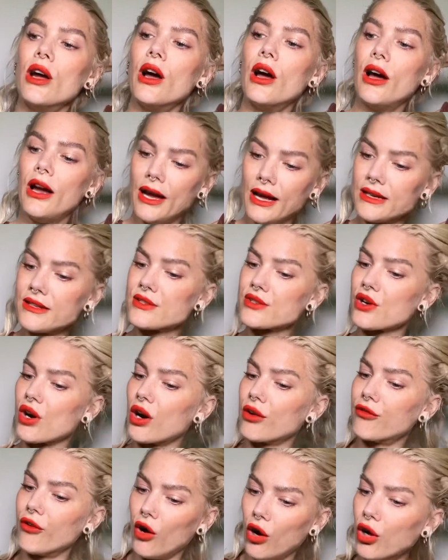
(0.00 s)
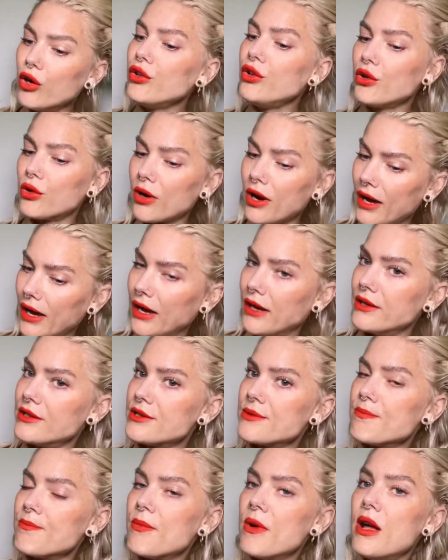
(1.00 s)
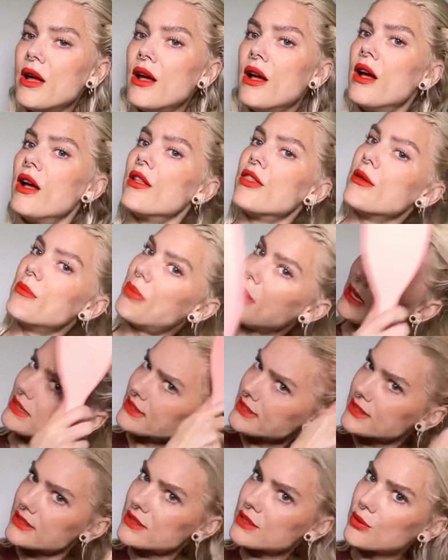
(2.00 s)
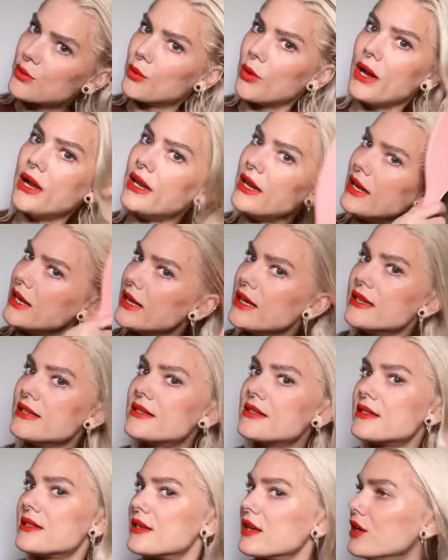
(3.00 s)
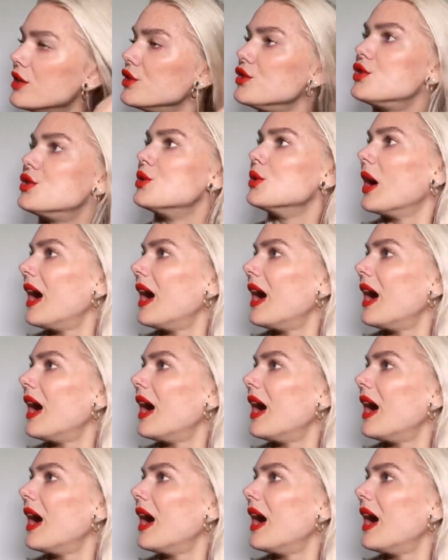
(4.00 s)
a headscarf on your head, the best way is to